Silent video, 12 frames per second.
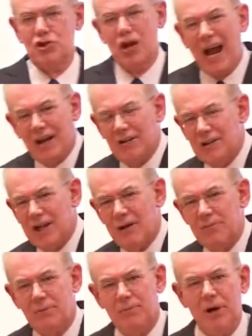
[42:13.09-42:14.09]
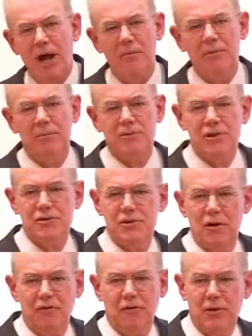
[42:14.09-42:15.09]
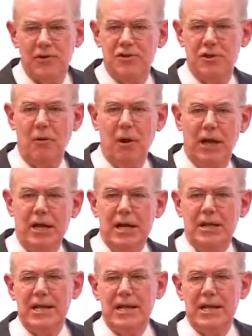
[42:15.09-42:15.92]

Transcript: child labor problems, and so forth and so on